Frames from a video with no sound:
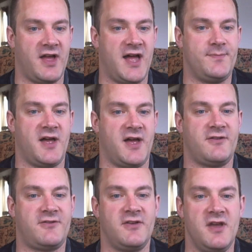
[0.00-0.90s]
en
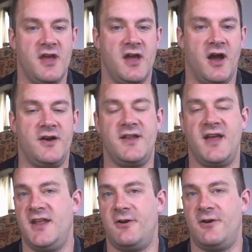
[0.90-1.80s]
masse are
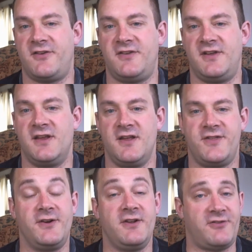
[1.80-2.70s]
not interesting in
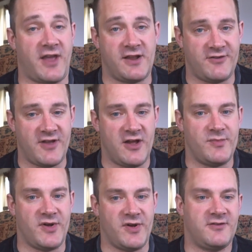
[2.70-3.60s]
30-second
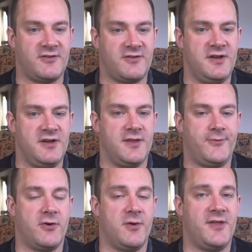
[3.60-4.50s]
sound bites, the
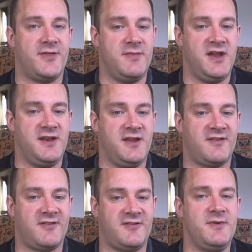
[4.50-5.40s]
format the media
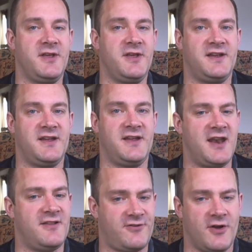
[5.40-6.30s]
seemingly
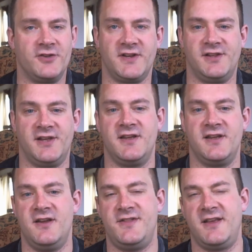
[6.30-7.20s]
and insultingly
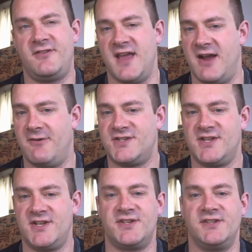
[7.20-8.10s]
thinks the average
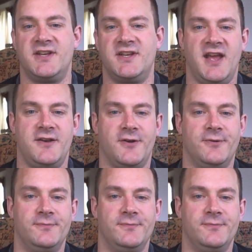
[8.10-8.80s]
citizen can handle.